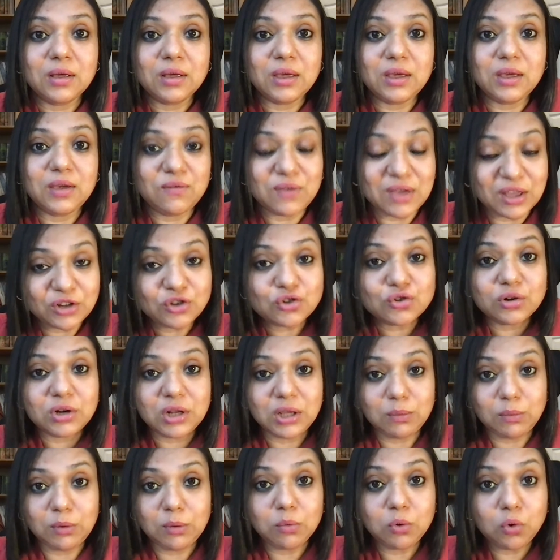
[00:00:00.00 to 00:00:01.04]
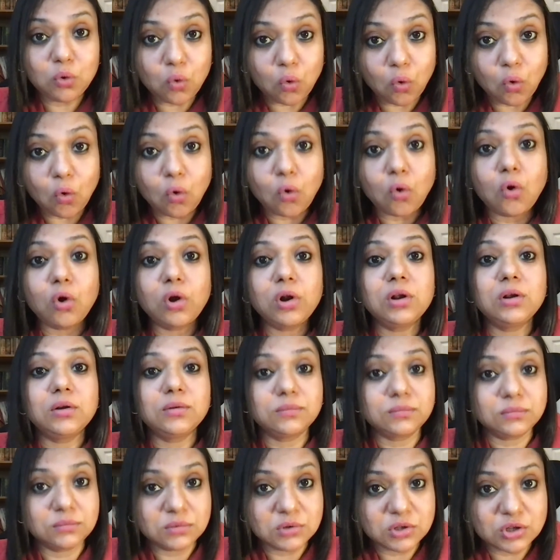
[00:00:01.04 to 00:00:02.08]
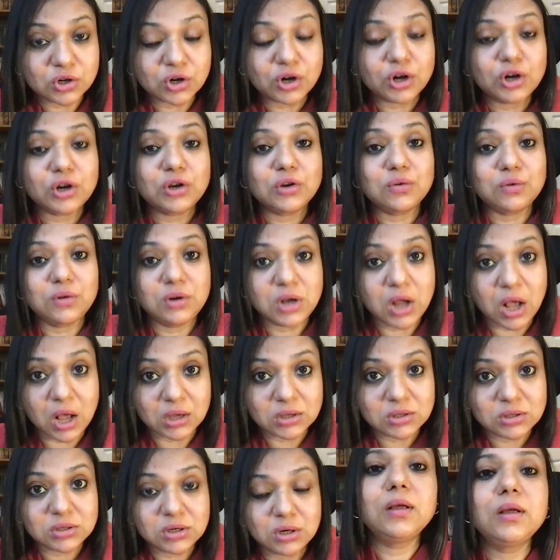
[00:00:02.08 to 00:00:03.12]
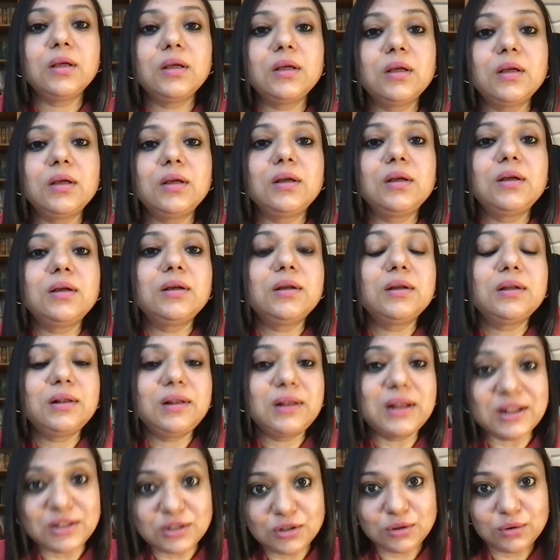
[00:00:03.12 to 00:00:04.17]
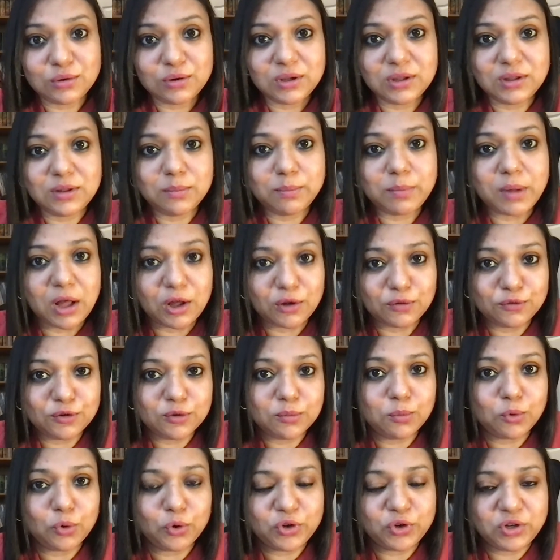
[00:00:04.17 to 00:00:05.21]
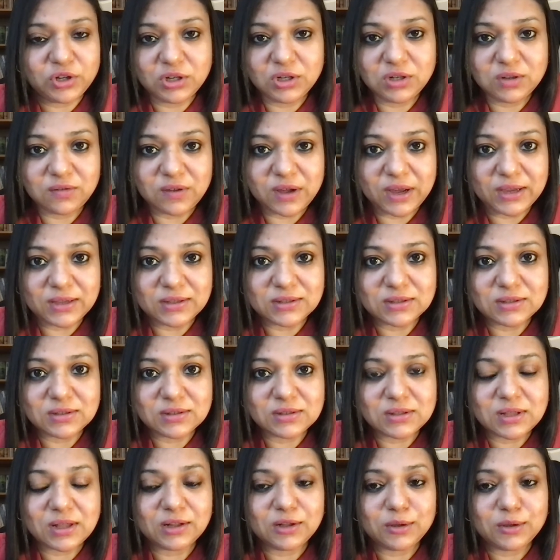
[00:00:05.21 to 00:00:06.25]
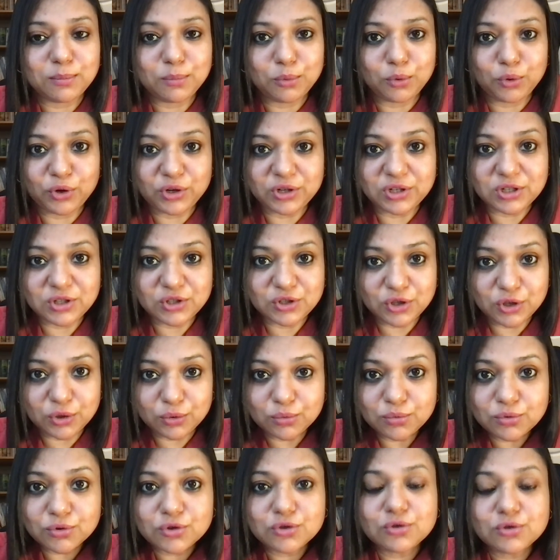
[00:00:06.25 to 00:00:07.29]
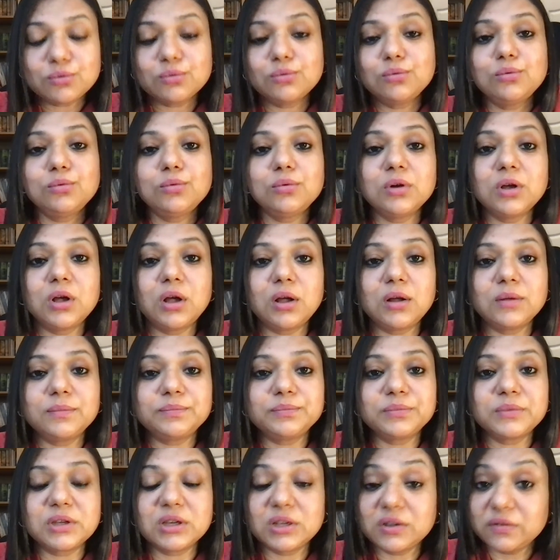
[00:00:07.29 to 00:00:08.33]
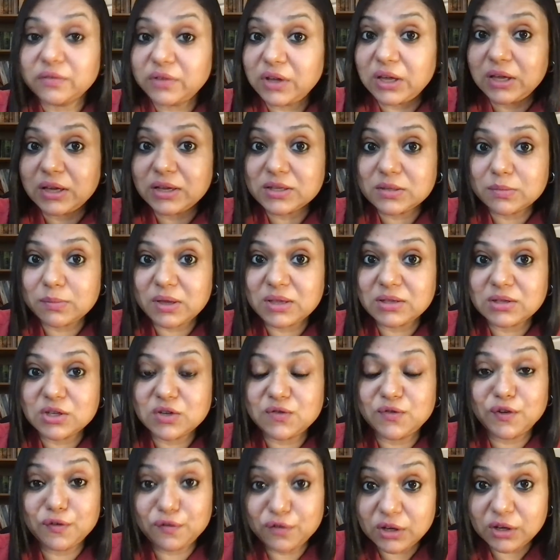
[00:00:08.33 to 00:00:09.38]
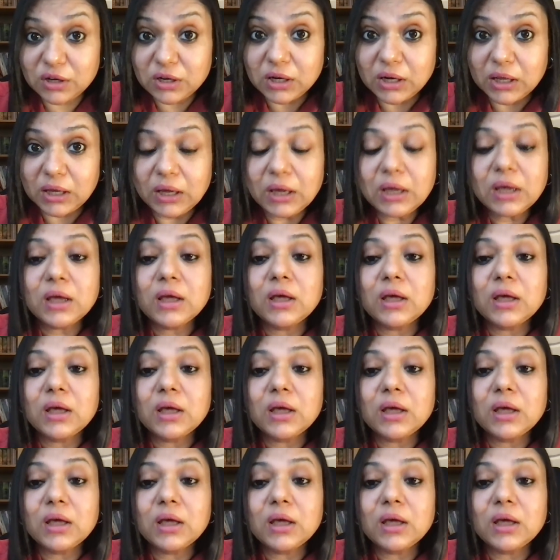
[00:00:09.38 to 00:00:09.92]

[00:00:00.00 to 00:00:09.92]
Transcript: eventually we will all turn to dust and let's look at the powerful poetic devices that the poet has used to um, convey his message vividly